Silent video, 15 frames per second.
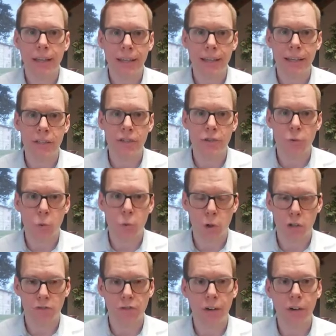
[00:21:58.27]
is
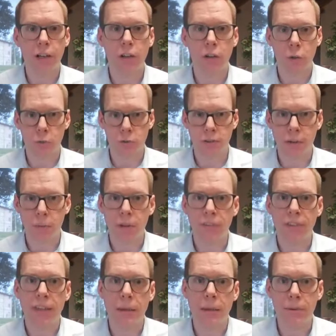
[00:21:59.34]
works very closely with
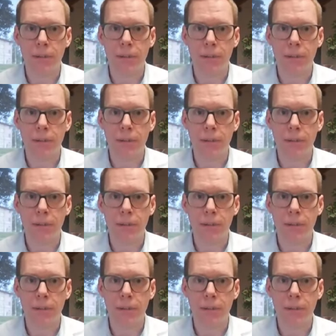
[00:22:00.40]
the